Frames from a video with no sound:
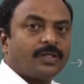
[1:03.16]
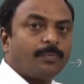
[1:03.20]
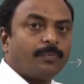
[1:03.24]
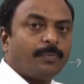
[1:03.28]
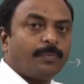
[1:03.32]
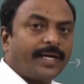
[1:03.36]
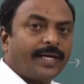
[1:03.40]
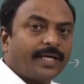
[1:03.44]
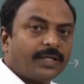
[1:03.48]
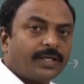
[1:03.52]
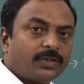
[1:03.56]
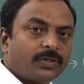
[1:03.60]

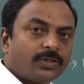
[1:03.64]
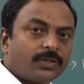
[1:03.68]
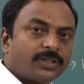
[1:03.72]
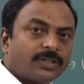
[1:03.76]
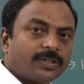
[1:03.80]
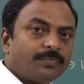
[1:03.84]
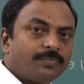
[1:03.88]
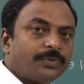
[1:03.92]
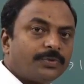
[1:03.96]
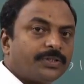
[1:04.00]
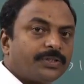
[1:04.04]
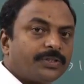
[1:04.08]

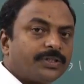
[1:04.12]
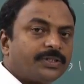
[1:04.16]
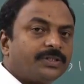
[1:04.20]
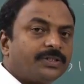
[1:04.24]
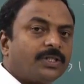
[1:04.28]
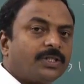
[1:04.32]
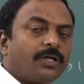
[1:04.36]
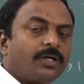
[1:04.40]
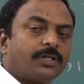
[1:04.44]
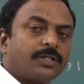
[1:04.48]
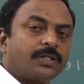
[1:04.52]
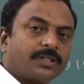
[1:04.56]

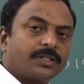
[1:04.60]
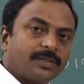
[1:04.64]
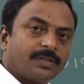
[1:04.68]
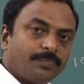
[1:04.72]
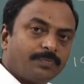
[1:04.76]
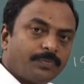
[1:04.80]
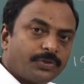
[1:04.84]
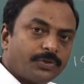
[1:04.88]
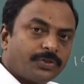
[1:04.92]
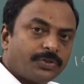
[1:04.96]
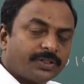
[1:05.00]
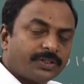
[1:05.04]
Microcomputers are the
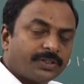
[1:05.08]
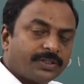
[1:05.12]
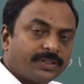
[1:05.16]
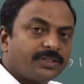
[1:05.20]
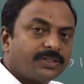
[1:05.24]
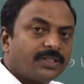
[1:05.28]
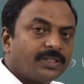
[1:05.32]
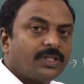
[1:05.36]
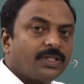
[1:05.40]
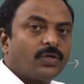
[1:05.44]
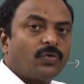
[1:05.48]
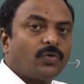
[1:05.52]

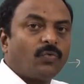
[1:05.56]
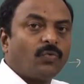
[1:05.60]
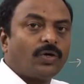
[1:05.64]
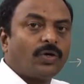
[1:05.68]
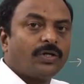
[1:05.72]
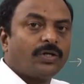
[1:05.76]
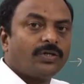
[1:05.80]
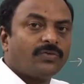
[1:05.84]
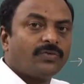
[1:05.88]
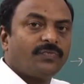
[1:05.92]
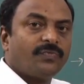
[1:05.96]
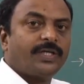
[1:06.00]
computers
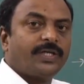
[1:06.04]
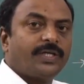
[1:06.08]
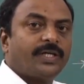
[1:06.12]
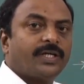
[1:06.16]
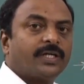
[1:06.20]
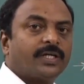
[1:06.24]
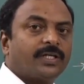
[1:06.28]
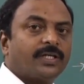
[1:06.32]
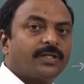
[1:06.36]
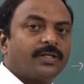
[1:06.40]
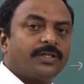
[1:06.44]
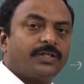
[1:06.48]
what we
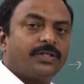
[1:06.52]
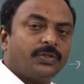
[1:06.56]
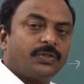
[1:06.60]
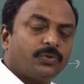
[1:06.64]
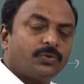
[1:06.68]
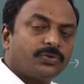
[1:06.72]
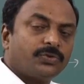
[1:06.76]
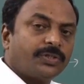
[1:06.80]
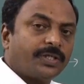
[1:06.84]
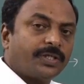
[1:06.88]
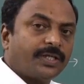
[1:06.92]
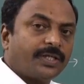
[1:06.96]
are
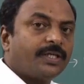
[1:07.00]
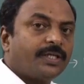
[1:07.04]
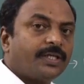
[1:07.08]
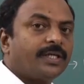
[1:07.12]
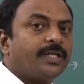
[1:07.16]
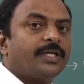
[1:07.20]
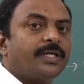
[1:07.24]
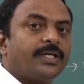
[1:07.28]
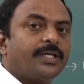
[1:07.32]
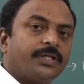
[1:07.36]
using